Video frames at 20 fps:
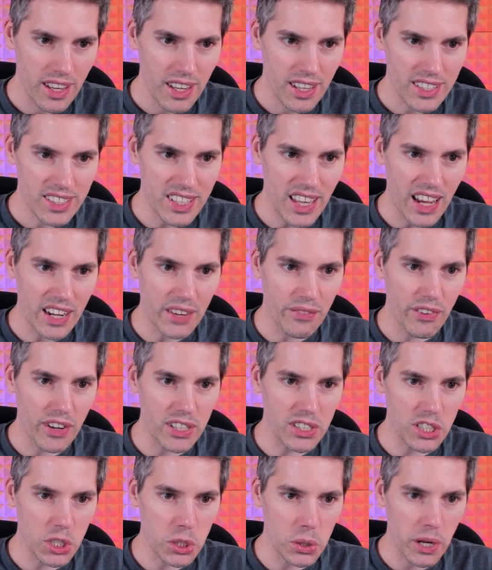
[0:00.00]

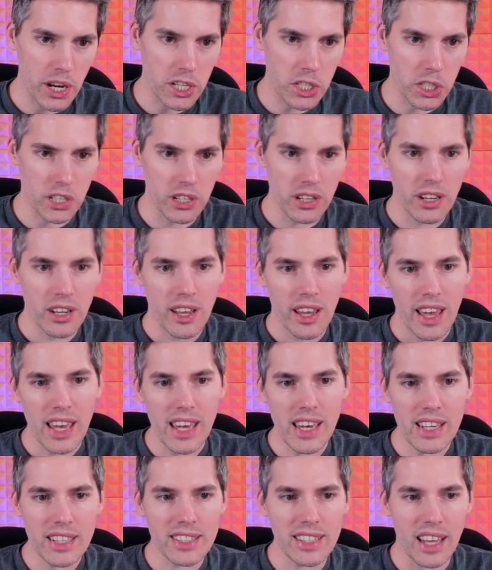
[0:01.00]
Sacrifice a treasure,
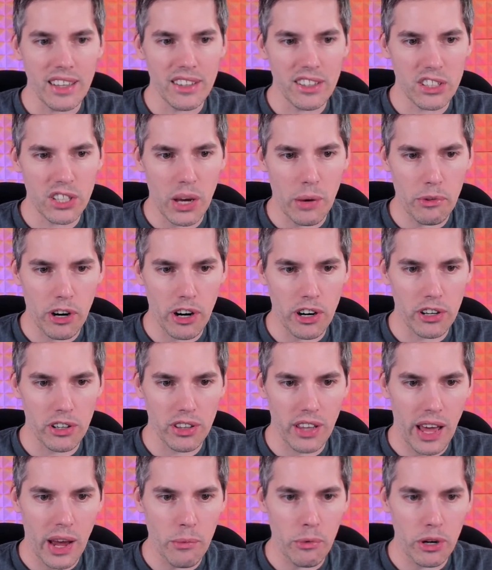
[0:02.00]
exile the top card of your
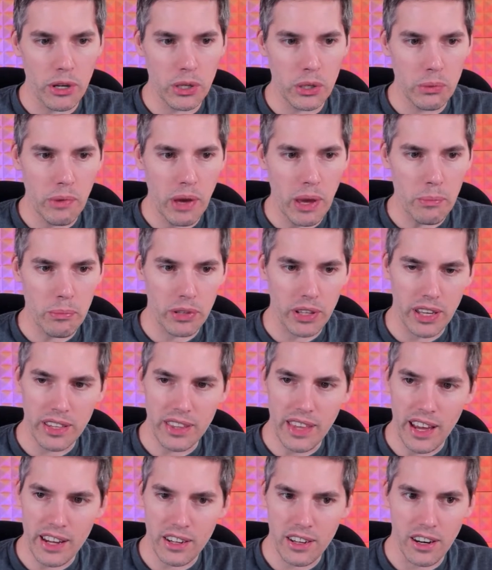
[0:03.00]
library. You may play
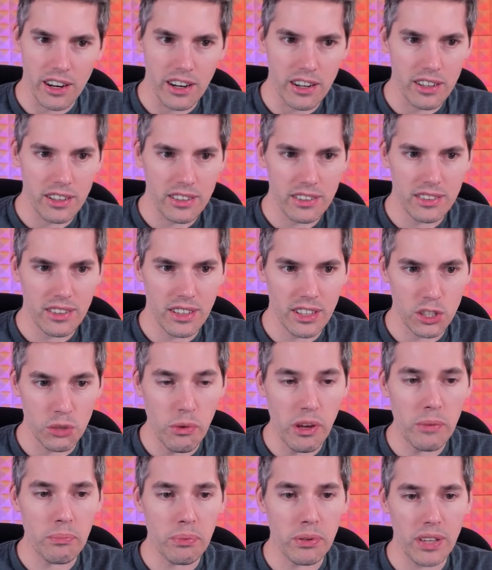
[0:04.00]
that card. Uh, you
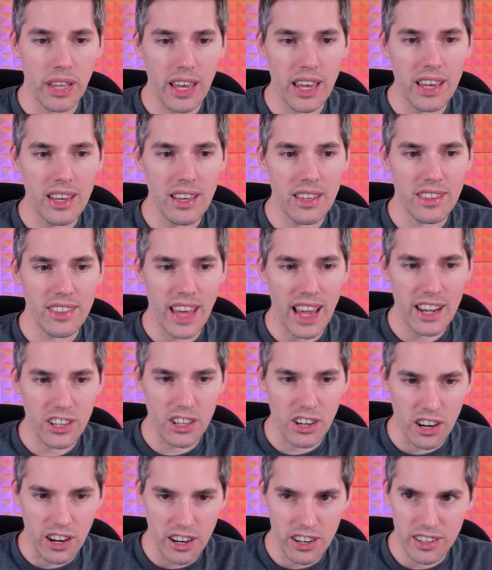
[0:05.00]
may play that
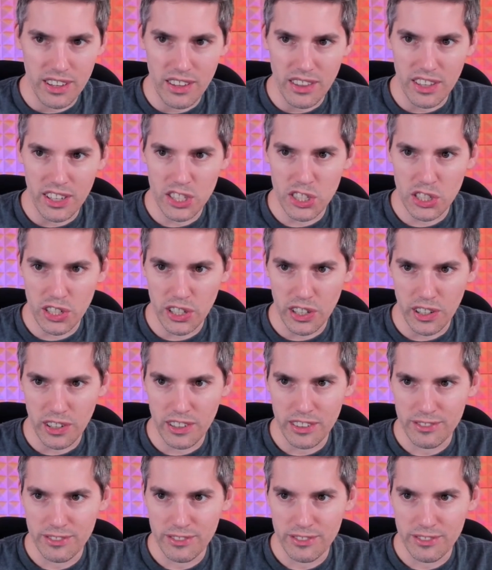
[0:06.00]
card this turn.